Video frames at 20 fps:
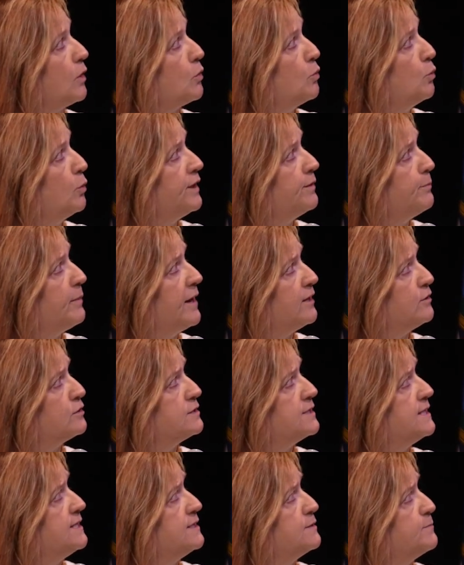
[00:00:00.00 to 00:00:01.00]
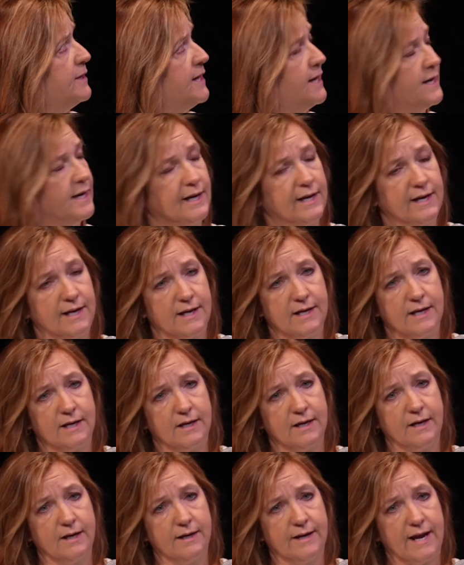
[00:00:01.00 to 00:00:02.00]
with penalties beginning
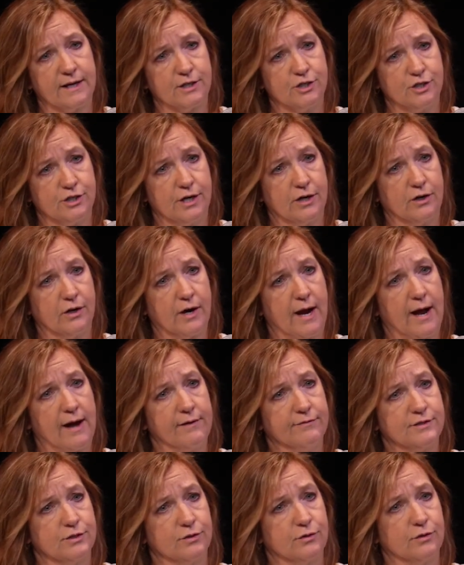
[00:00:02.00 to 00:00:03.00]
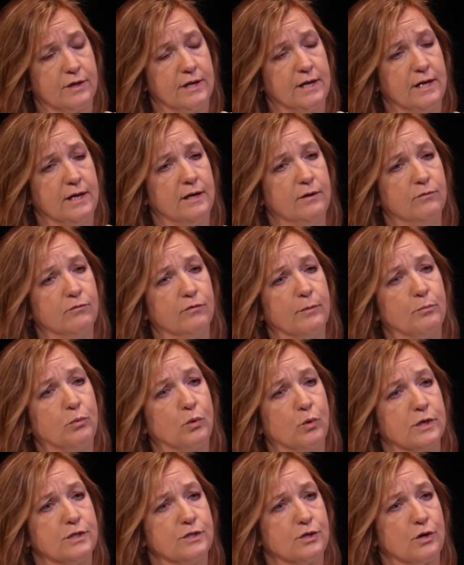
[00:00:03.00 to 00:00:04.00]
in next year after the
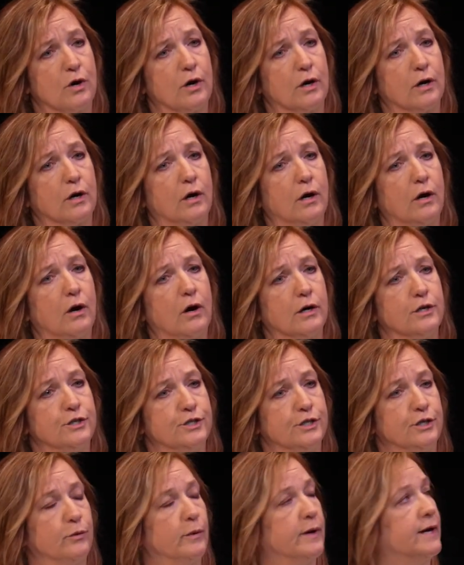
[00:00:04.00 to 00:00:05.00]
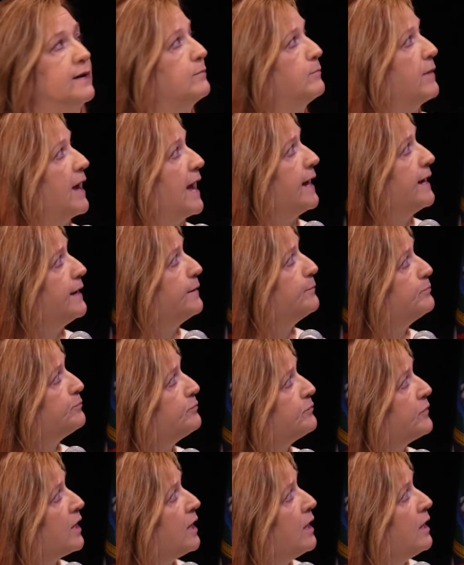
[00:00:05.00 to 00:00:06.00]
reports are due in May.
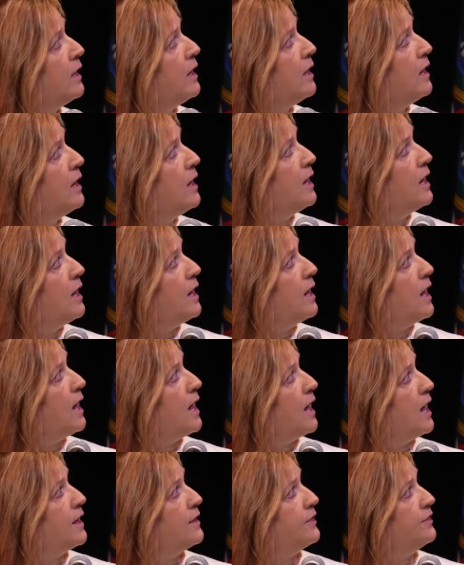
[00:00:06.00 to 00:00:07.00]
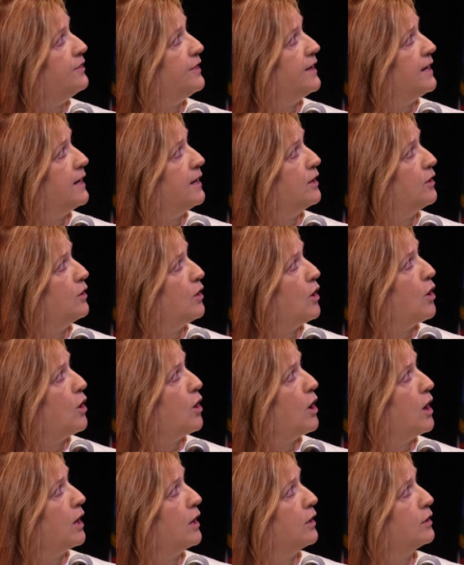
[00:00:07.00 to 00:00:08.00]
There
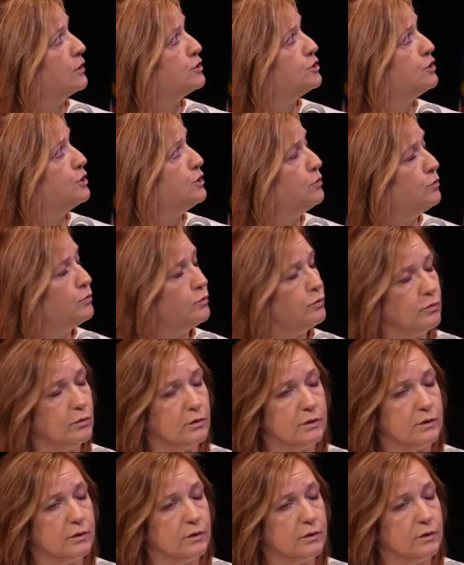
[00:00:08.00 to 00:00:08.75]
are two